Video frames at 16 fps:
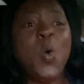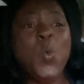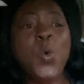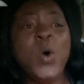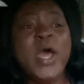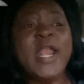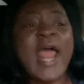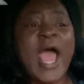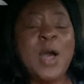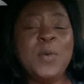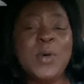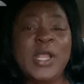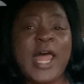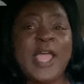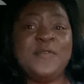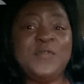what I would
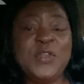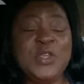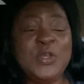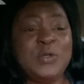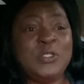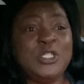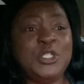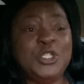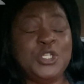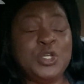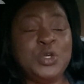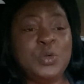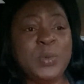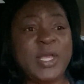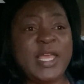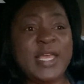like for you to
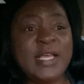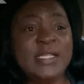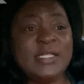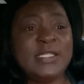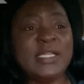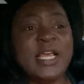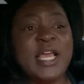do is